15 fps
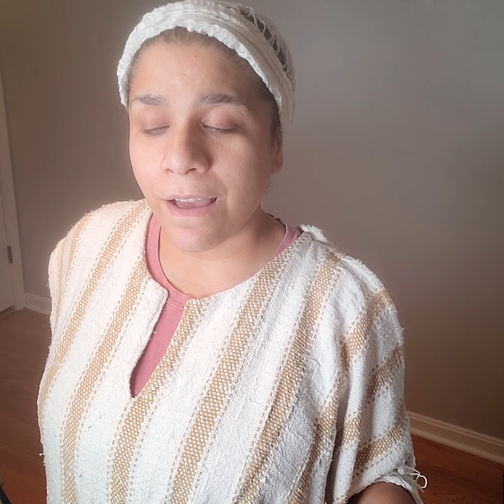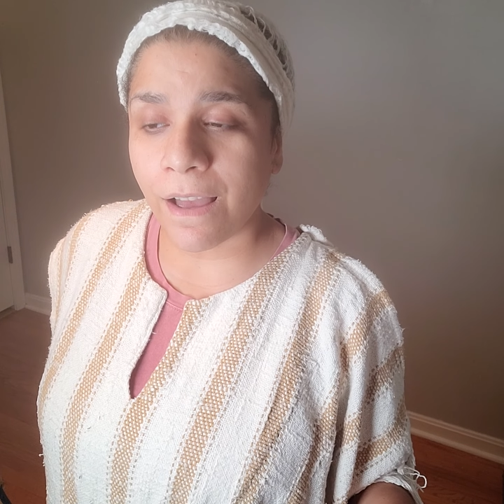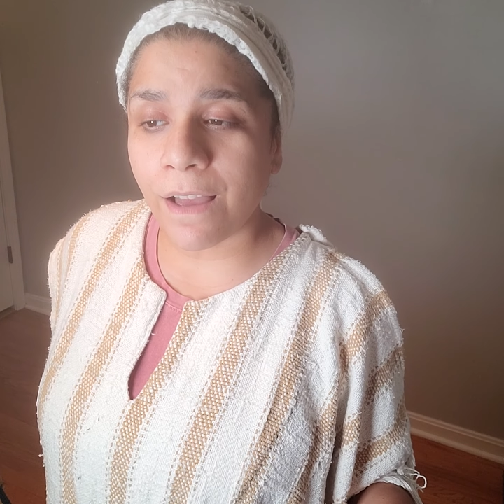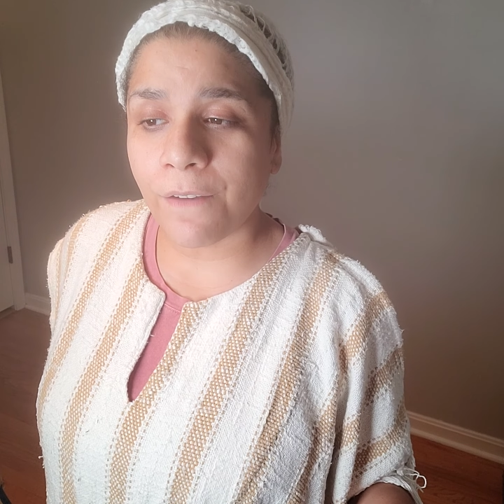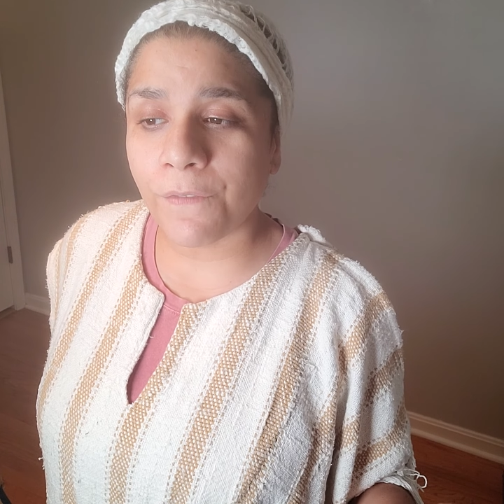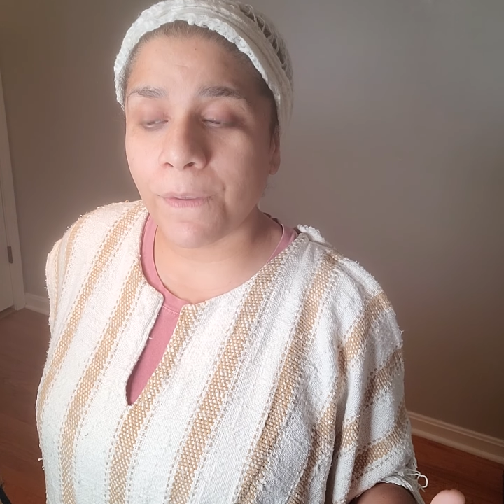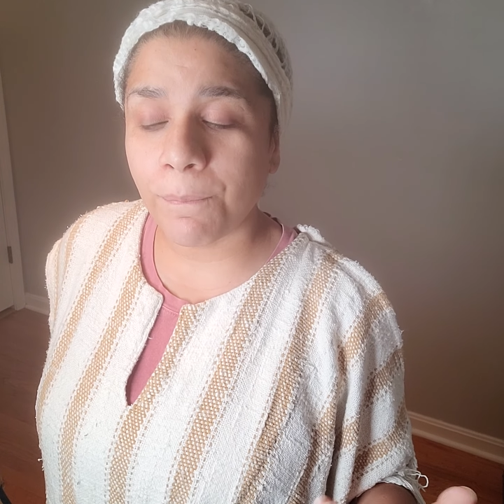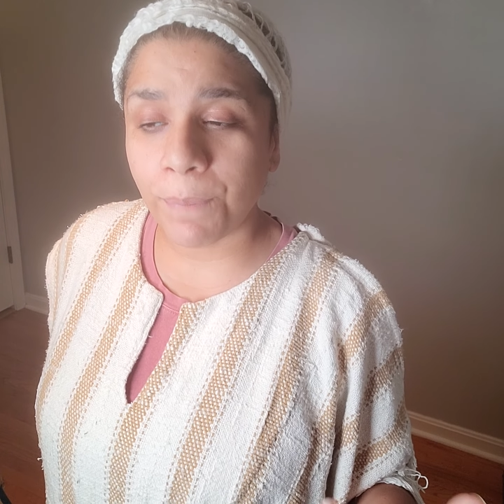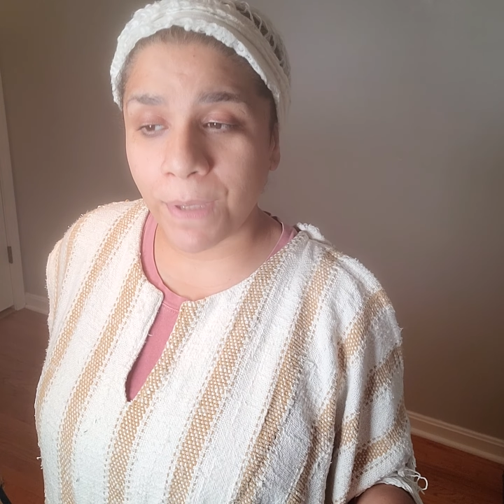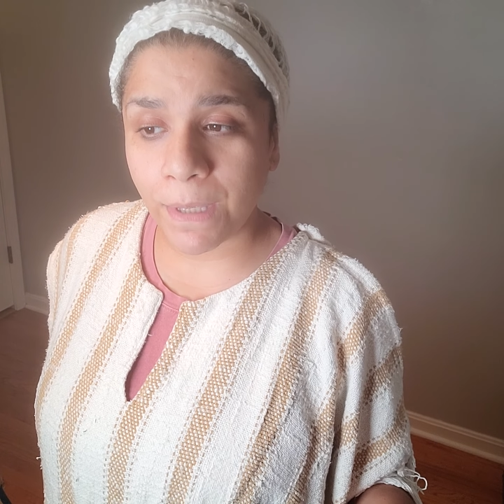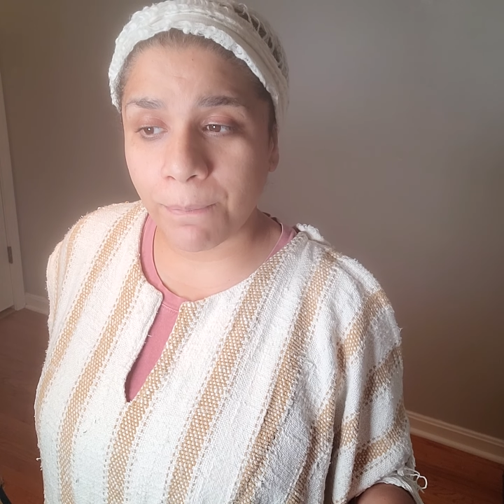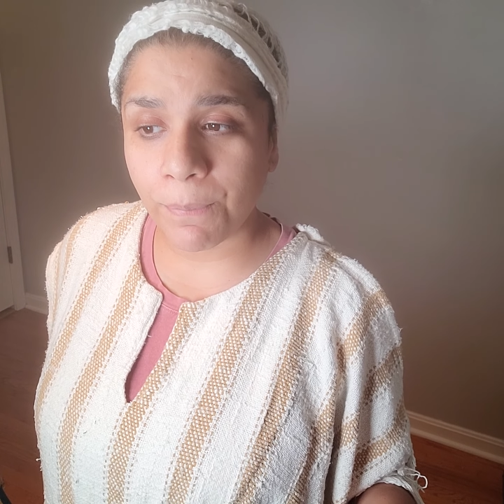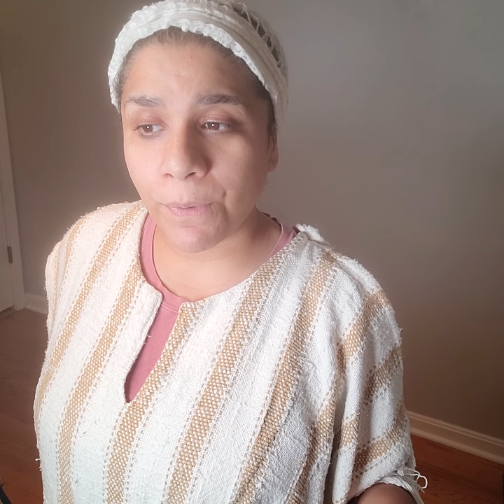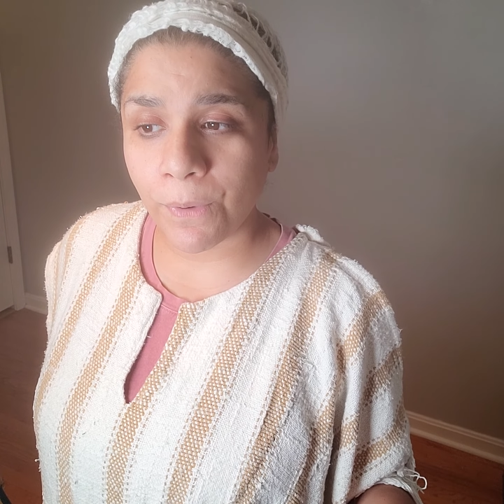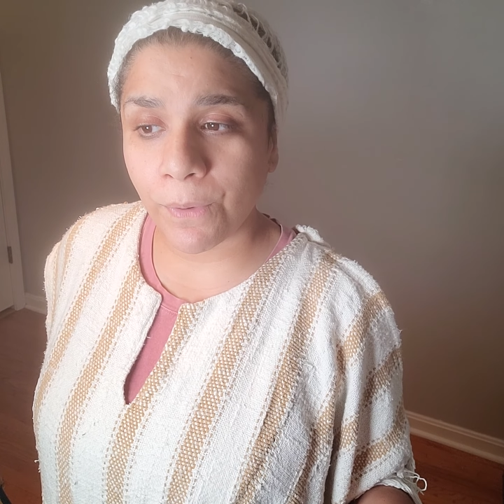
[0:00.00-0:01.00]
of the
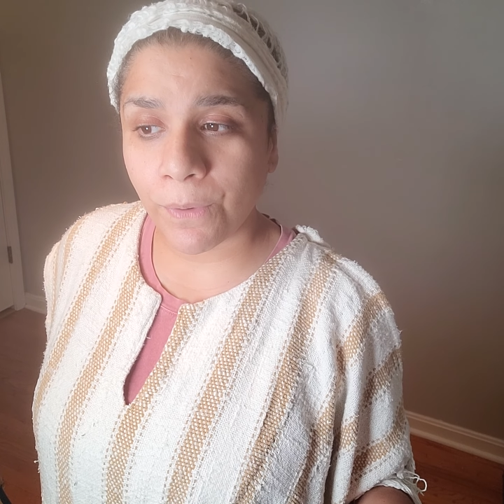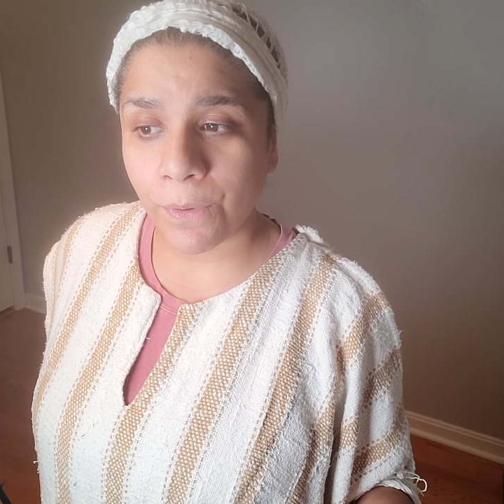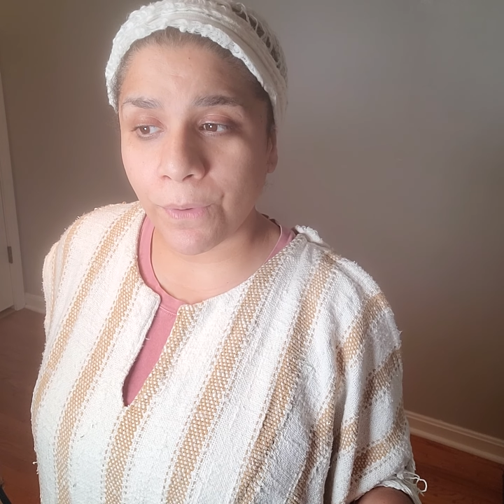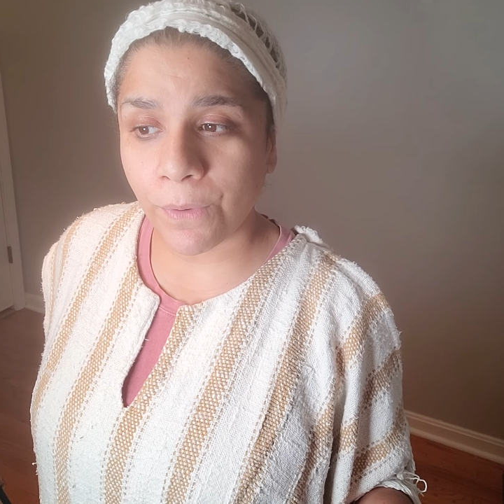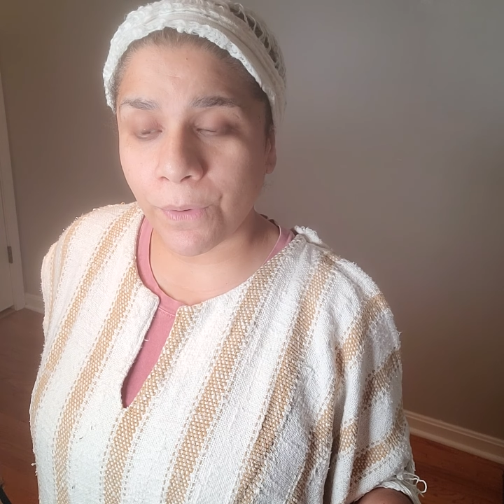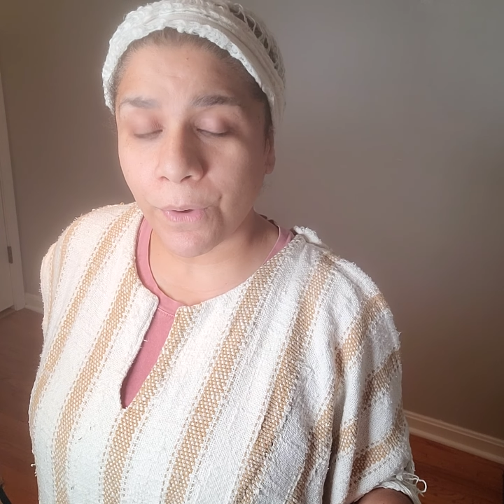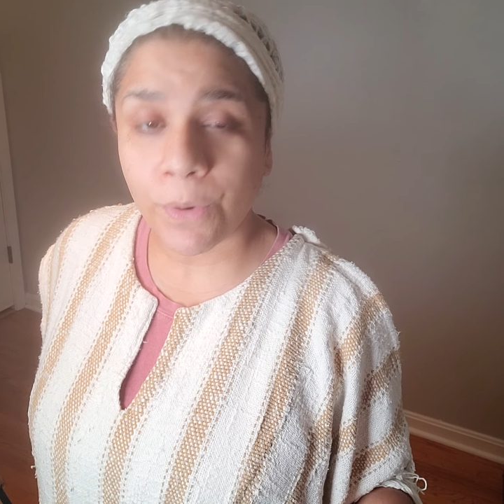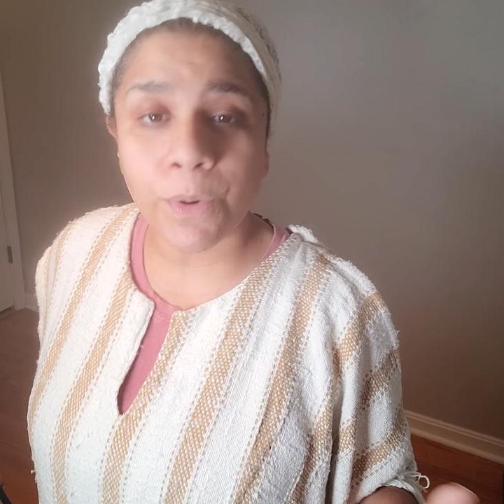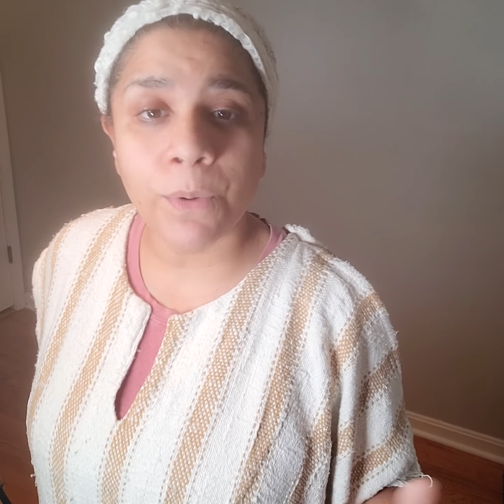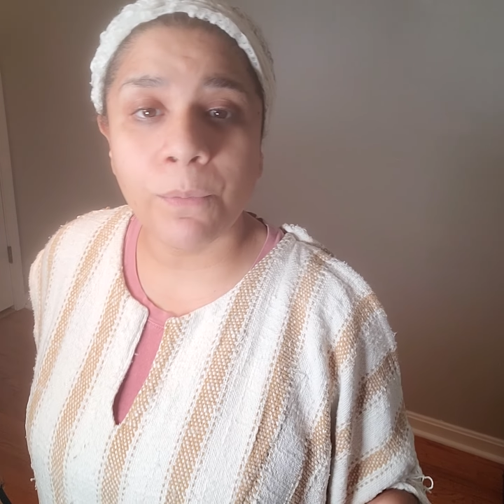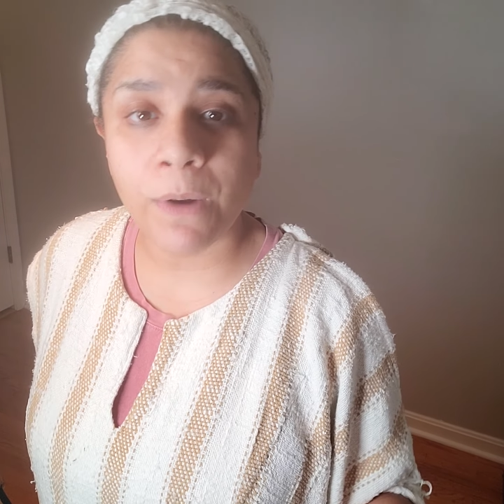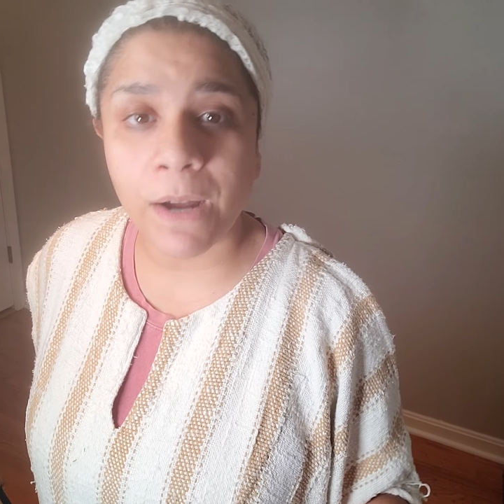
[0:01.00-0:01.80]
people who were